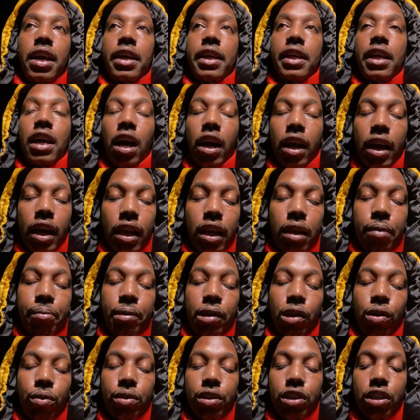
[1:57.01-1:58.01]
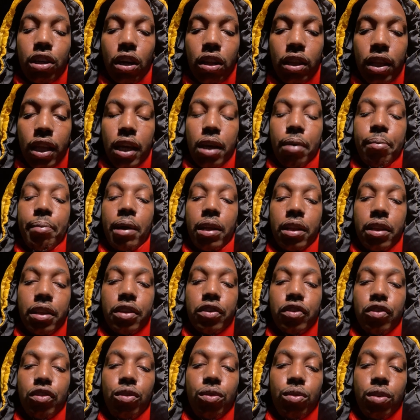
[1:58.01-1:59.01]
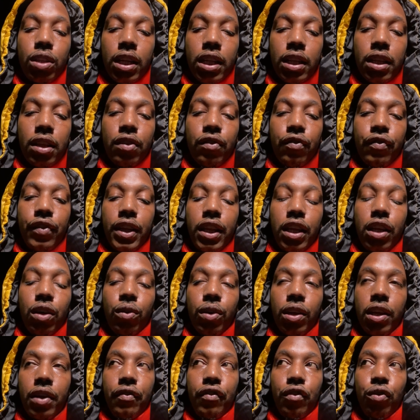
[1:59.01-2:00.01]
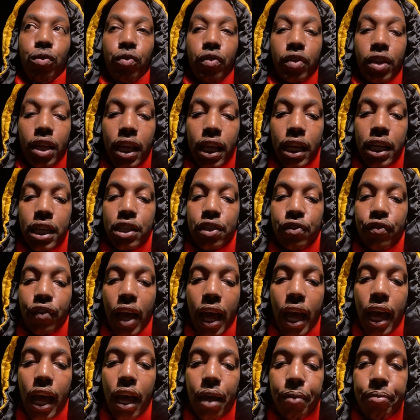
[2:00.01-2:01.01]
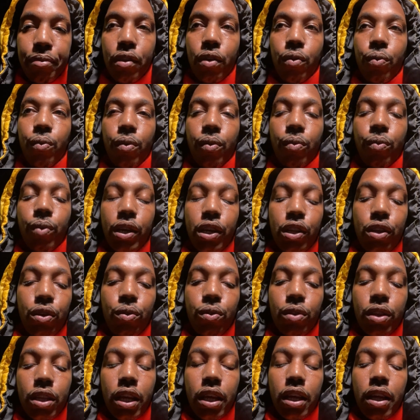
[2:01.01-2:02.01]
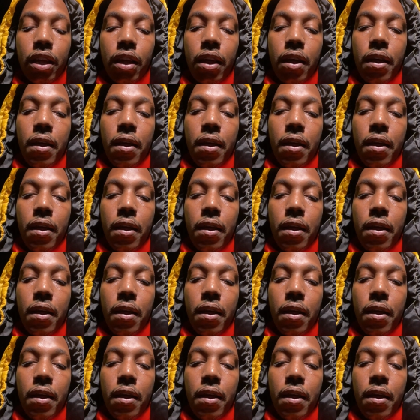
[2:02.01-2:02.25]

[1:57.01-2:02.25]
Y'all gotta let me know what y'all think about this. Do you think this video give you skittish vibes, or what do you think?